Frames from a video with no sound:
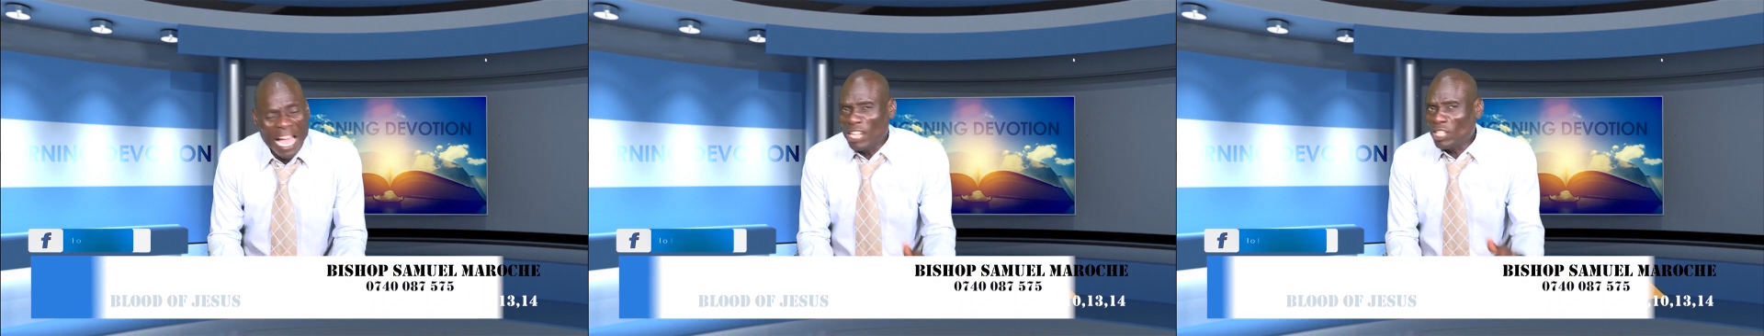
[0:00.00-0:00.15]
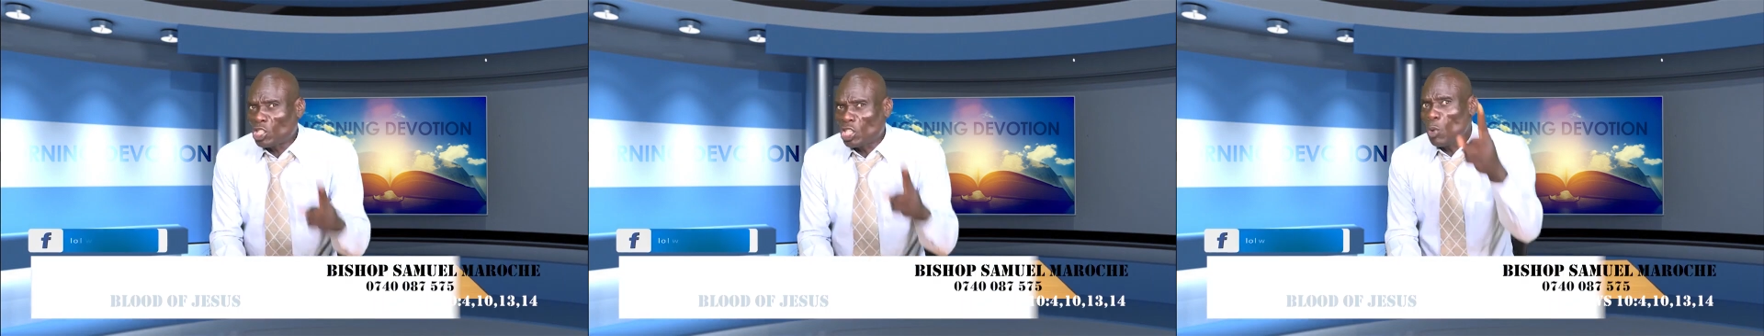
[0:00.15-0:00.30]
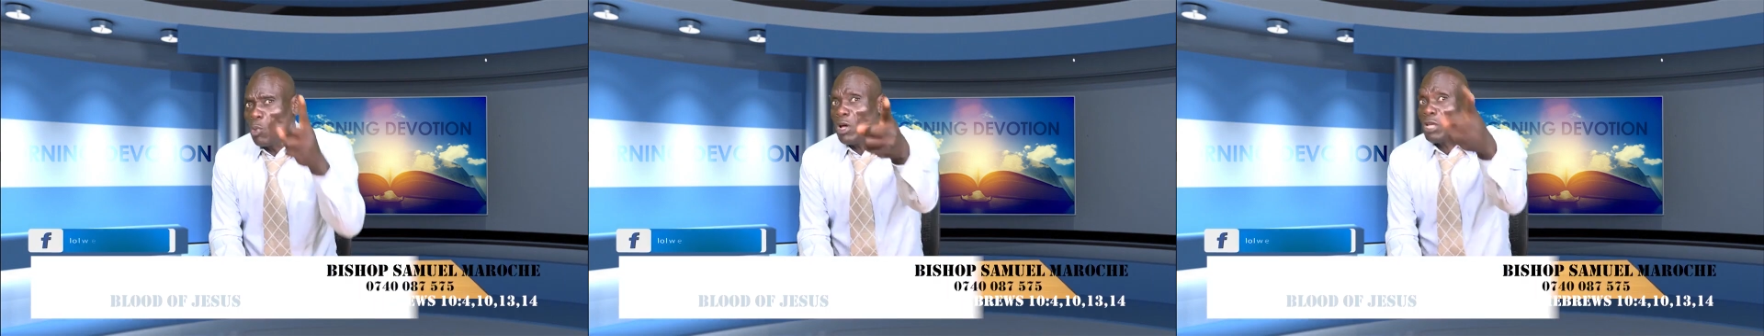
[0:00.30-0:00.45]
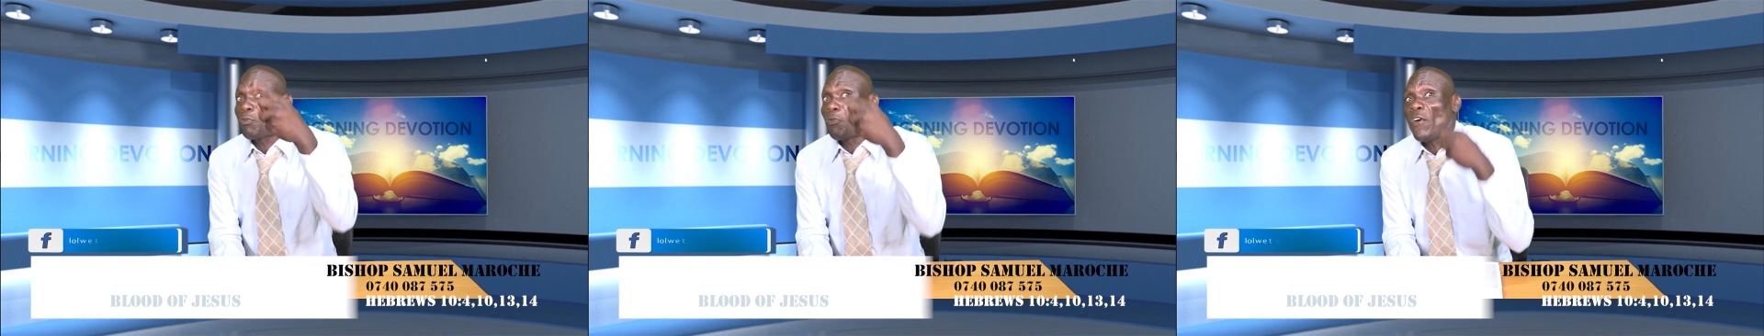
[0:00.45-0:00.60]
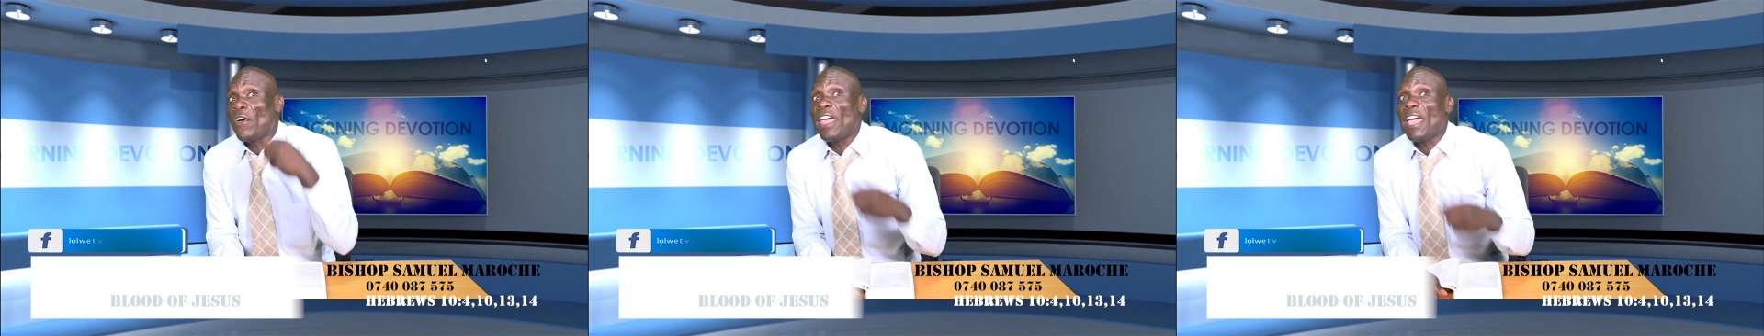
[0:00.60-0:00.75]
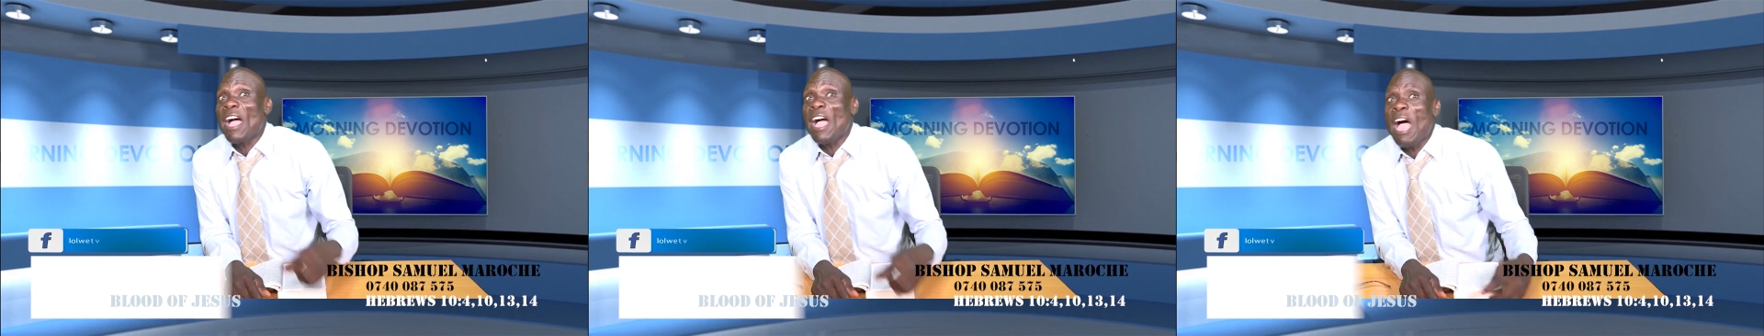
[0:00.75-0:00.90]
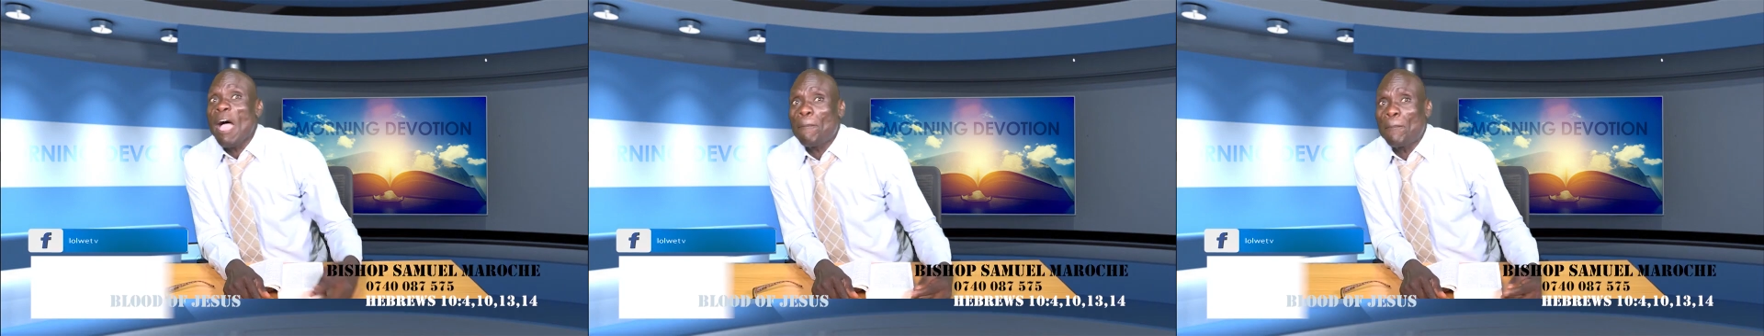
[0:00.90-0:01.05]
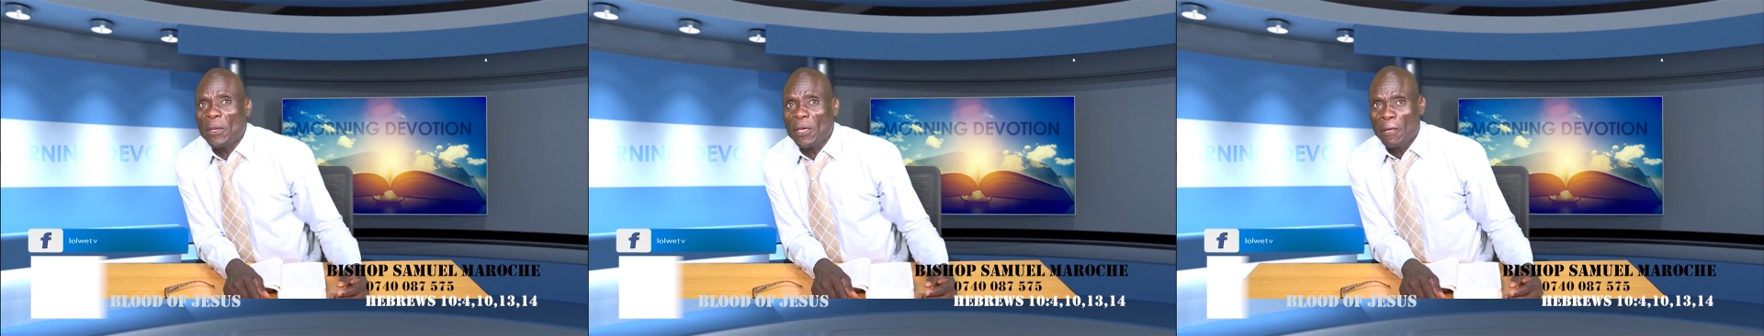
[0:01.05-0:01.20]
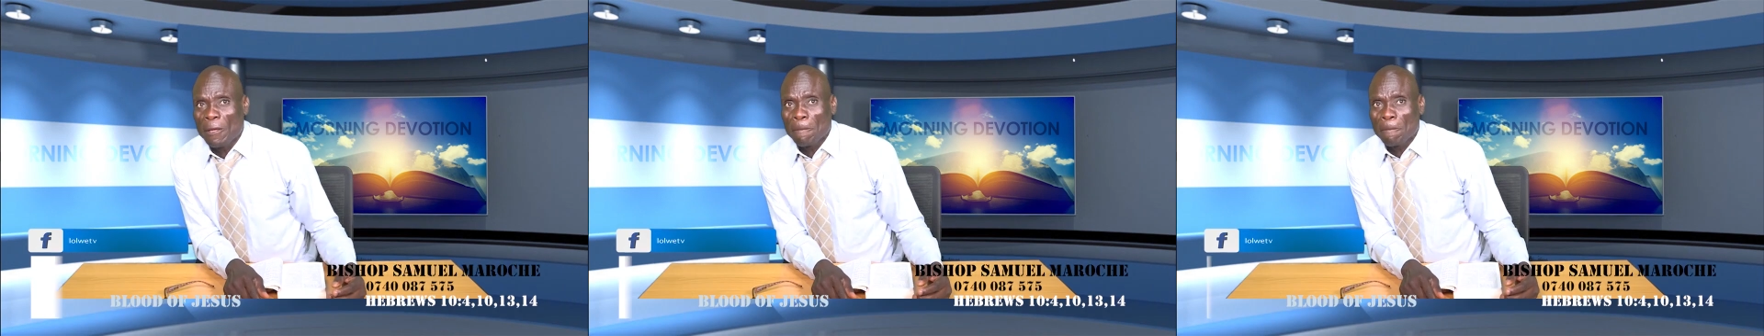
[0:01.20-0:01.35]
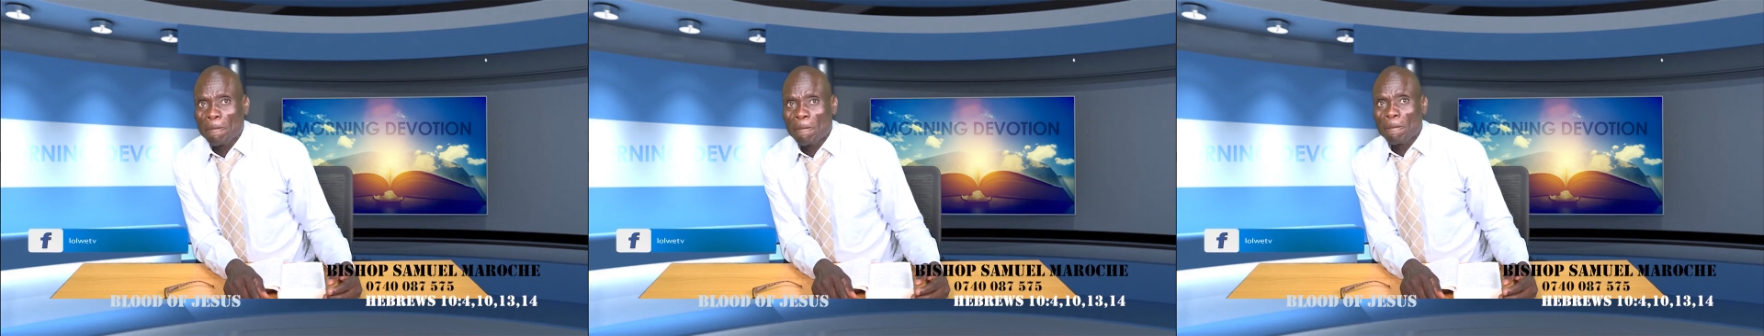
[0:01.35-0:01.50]
And she was very
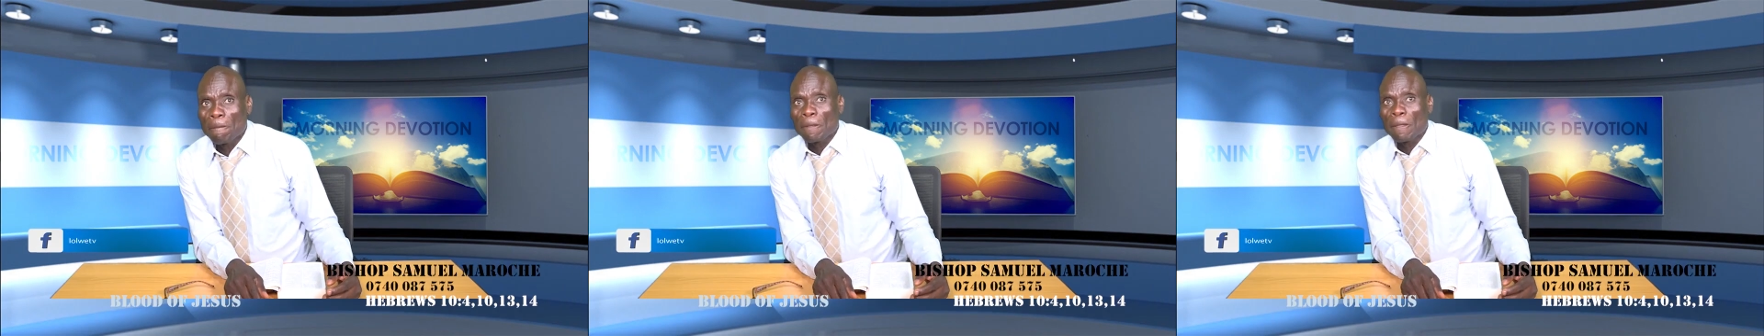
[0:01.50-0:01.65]
happy.